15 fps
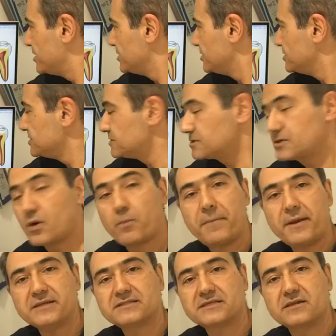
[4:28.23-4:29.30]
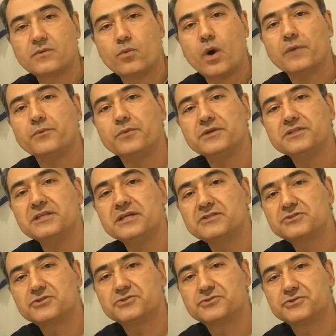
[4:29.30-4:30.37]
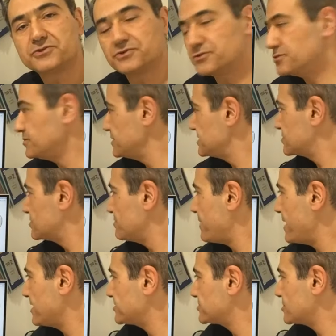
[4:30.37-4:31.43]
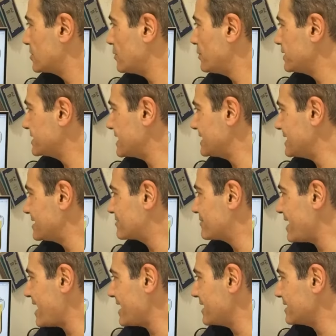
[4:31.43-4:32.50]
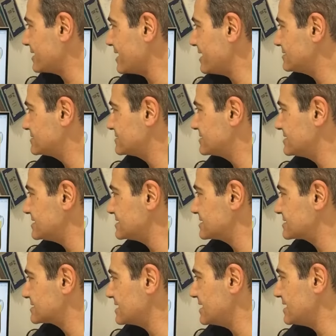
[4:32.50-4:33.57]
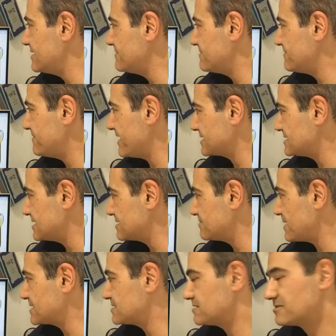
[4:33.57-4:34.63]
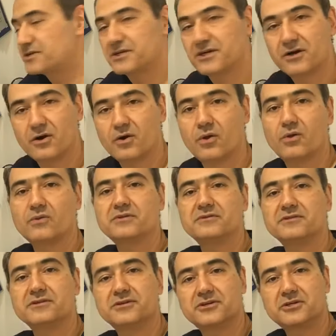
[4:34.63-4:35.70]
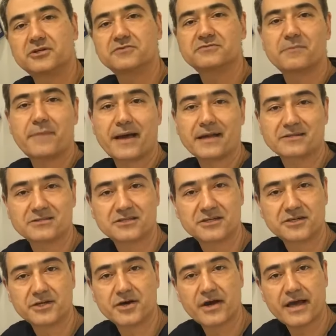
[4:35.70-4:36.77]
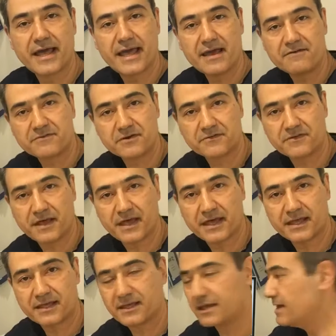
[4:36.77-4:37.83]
So basically what we need to do is to make sure we can eradicate this infected material, the nerve, the bacteria, everything,